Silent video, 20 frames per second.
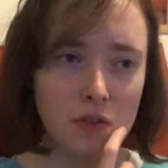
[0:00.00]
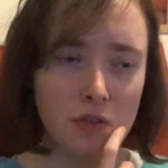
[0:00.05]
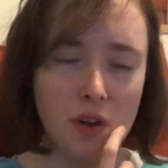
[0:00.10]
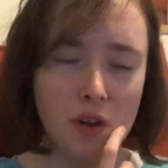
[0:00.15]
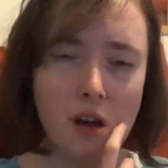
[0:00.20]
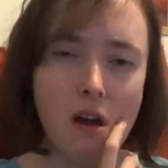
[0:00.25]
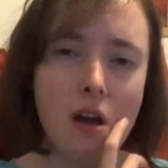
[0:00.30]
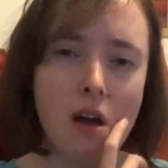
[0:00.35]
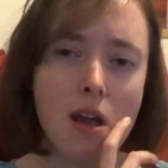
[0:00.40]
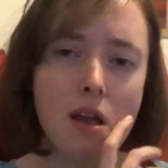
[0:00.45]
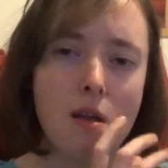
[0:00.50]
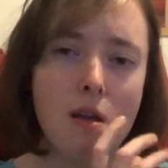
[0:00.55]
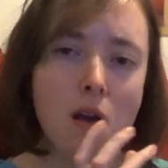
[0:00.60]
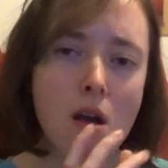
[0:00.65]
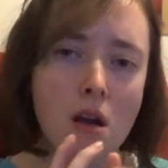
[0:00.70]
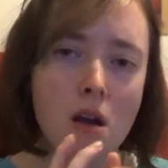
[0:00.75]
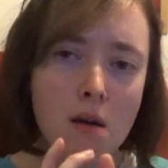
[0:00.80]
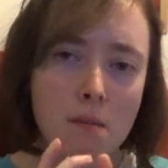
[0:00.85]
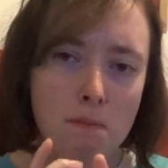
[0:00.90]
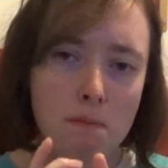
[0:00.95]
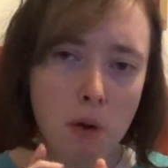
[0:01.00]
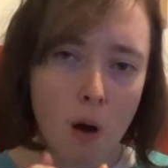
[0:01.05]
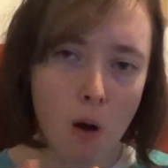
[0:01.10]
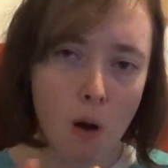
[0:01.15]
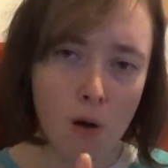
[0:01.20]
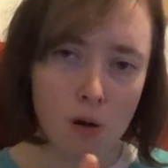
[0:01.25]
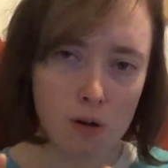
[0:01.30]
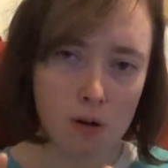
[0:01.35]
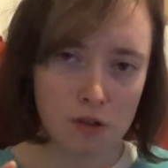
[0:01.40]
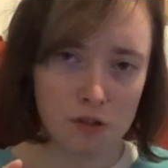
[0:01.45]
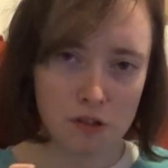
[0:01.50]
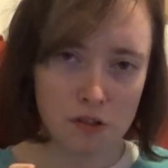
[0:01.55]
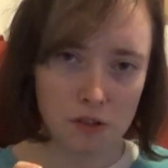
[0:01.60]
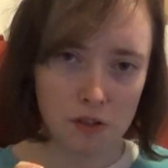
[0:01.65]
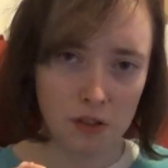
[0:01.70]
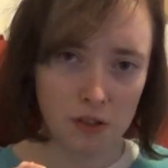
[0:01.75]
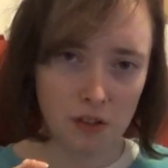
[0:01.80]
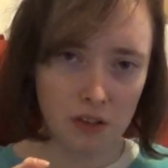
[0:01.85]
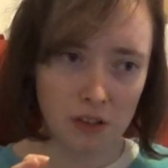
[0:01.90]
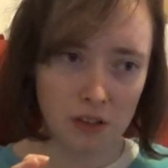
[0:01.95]
very
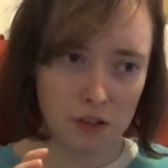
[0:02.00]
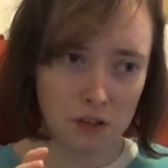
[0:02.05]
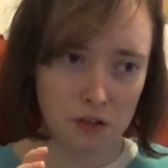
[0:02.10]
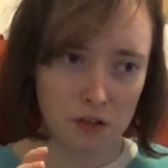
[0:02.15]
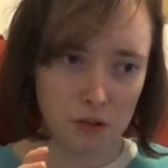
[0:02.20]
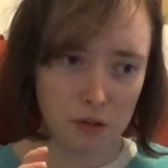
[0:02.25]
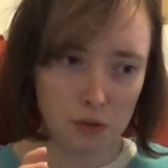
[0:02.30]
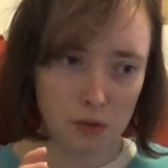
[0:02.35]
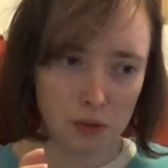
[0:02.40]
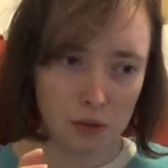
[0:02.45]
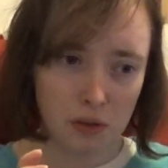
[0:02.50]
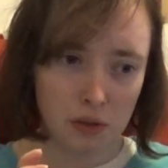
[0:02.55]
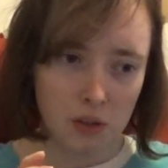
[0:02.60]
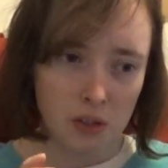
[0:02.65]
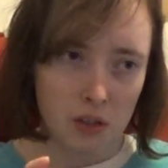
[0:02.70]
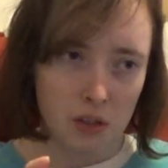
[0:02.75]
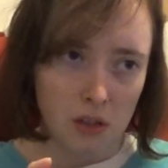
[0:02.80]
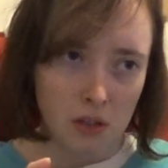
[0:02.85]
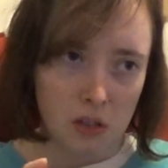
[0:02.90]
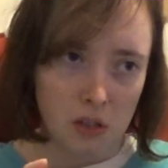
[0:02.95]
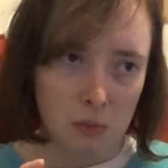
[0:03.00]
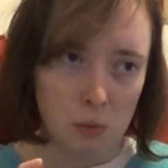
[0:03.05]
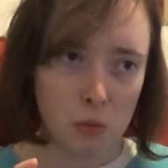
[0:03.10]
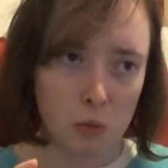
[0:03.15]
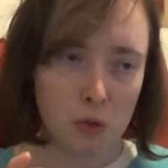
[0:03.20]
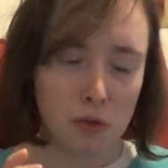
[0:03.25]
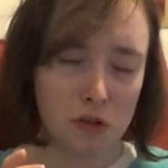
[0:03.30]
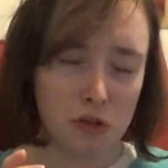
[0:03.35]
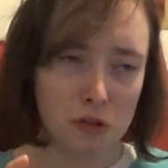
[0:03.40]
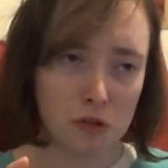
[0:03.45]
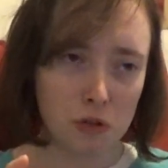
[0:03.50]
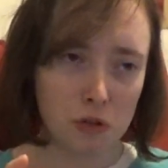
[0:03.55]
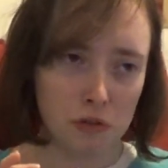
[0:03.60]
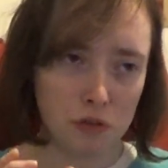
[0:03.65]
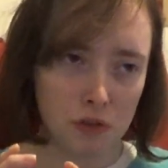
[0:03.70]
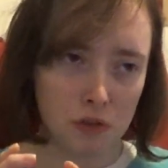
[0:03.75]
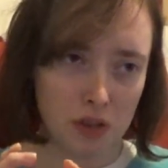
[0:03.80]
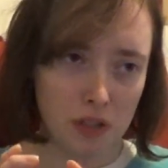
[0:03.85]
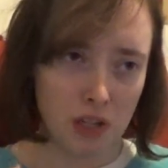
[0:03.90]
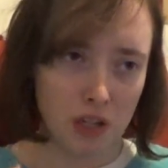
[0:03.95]
personal issue, more so
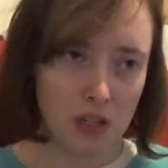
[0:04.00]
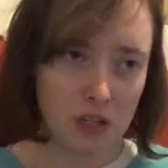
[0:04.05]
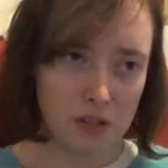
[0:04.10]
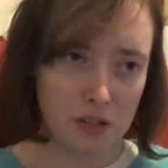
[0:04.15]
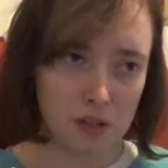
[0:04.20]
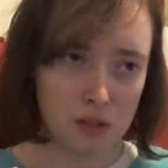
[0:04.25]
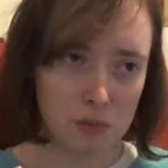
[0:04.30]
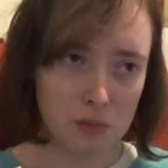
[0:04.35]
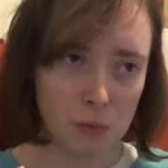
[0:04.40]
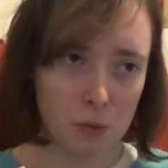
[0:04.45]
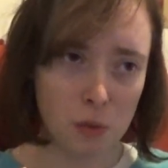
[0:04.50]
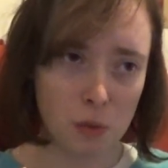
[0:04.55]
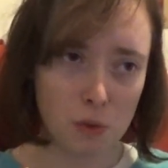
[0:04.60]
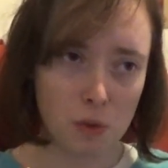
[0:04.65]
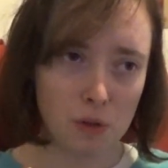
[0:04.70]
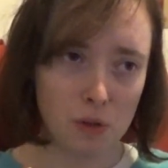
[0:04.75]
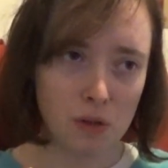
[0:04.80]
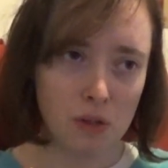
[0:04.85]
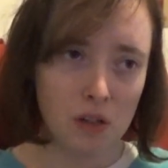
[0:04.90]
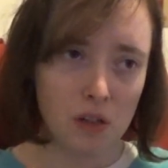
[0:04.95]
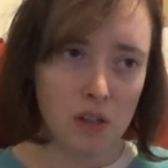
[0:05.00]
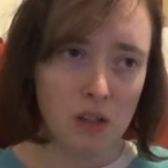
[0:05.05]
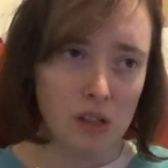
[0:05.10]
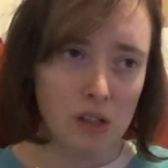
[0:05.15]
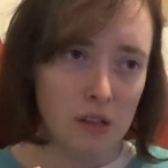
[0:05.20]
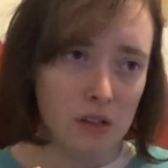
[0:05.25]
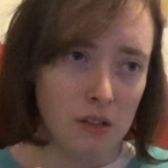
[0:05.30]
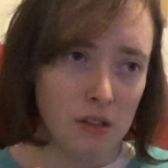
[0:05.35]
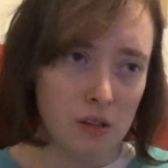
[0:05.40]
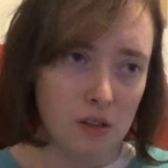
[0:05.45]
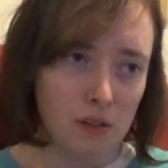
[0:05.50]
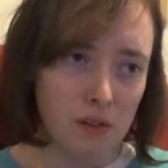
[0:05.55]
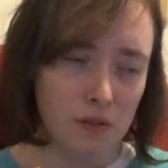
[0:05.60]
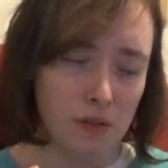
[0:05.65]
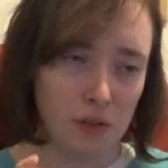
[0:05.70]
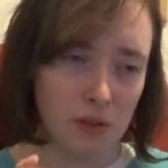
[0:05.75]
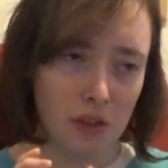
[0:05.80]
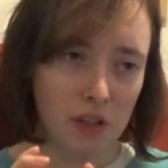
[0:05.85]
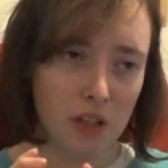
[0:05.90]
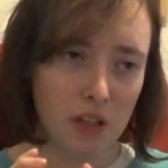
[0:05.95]
for Yaz. There's more
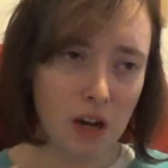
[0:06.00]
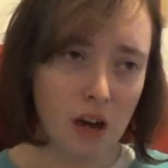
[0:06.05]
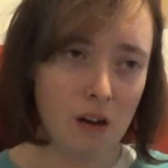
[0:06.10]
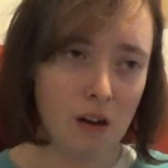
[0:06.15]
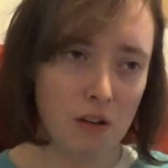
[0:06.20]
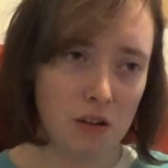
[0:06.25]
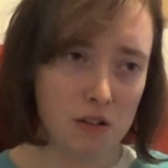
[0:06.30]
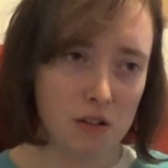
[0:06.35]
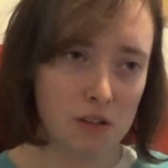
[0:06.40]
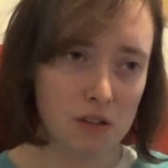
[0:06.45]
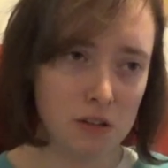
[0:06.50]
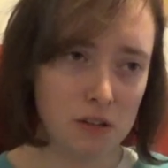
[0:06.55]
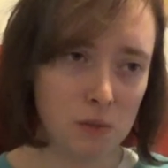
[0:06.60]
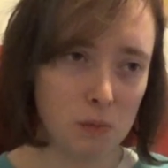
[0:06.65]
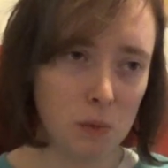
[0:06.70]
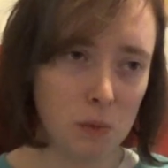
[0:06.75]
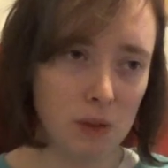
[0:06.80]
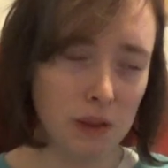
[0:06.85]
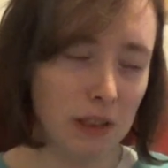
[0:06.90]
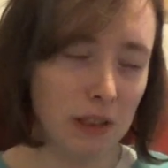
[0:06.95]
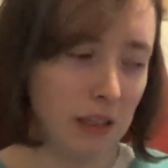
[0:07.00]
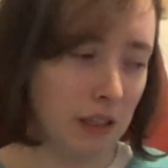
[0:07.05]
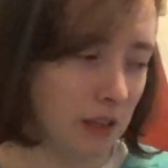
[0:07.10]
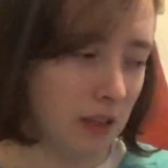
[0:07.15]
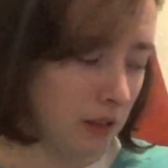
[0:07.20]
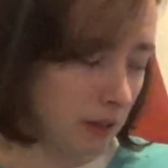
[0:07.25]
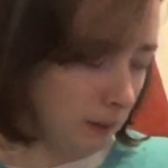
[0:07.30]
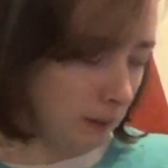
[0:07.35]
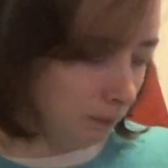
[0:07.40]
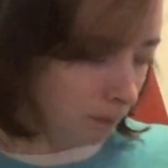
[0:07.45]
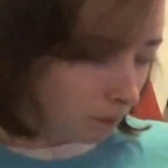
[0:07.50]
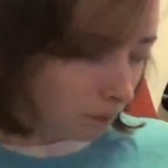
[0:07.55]
for the characters. It was like,